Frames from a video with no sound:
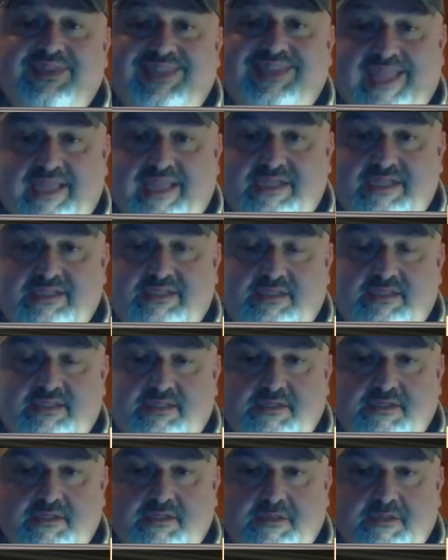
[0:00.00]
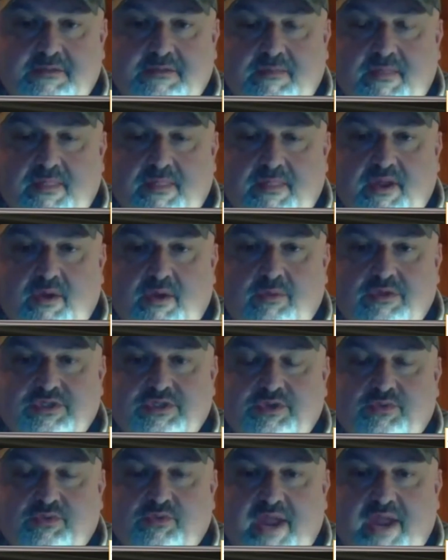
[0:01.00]
Texas, there was
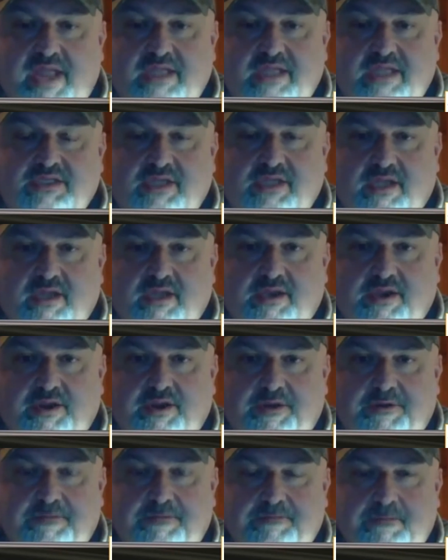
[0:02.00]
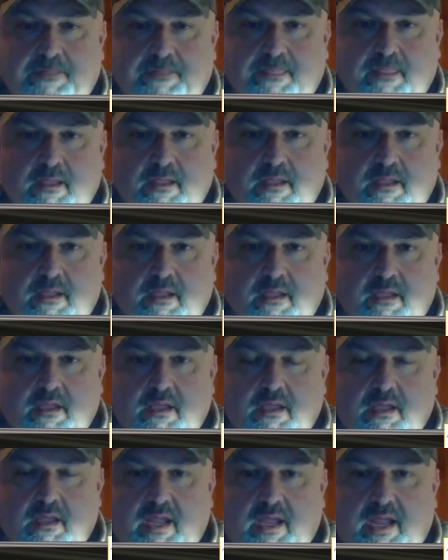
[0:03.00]
a ranch down there,
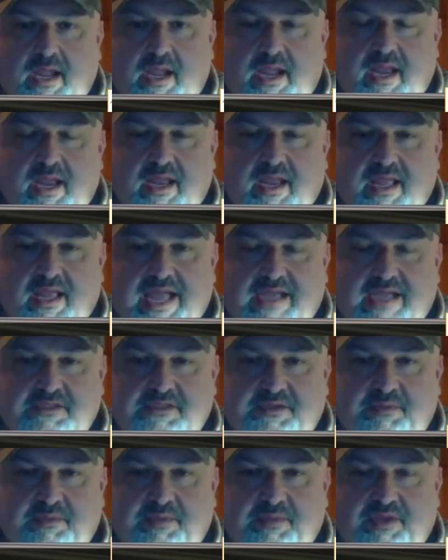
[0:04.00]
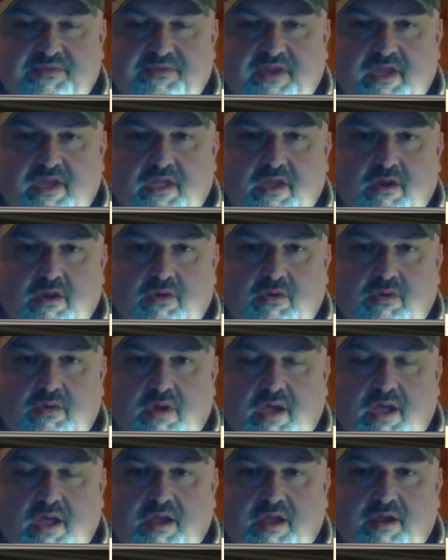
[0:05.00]
and a guy sent me a video
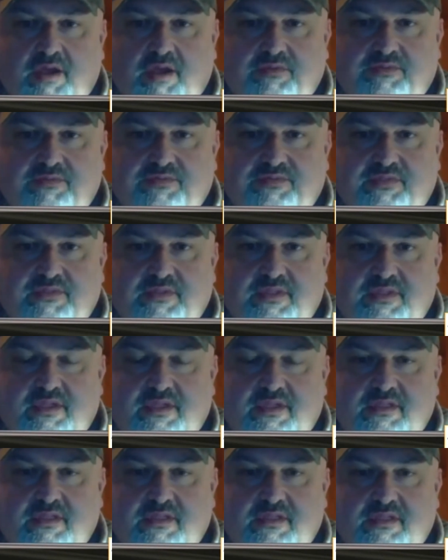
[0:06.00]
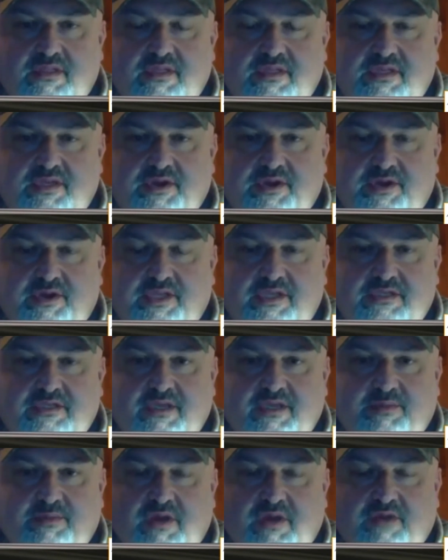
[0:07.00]
of the turkeys
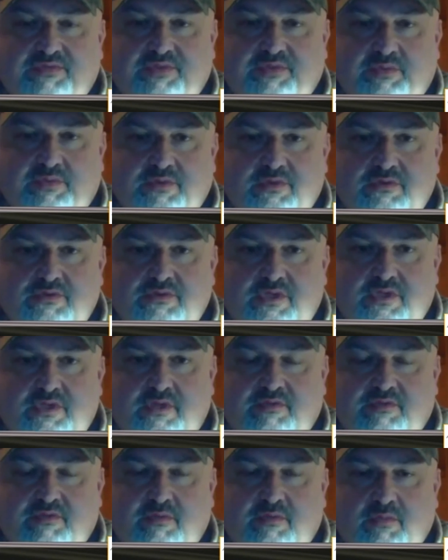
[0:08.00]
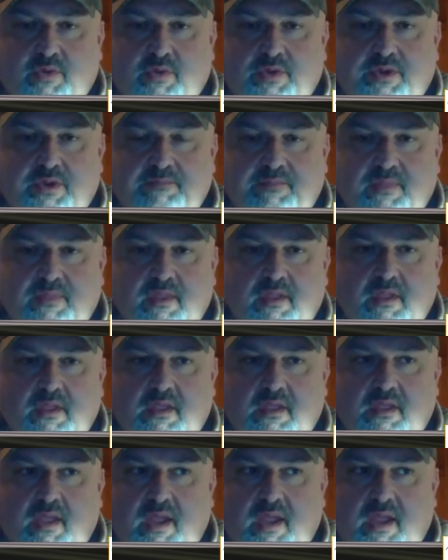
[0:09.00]
coming off the roost of the morning,
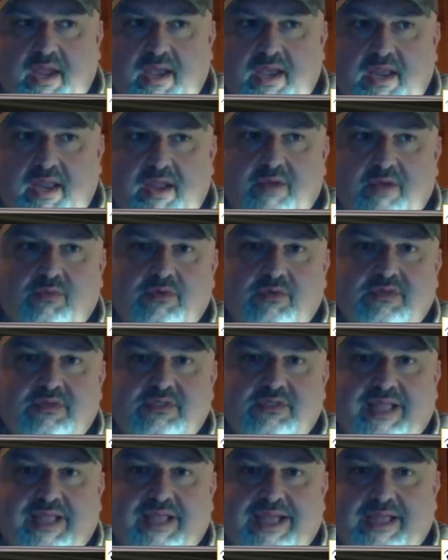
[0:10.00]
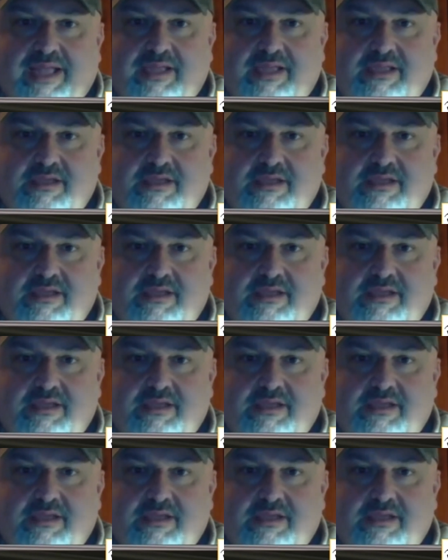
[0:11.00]
and it was like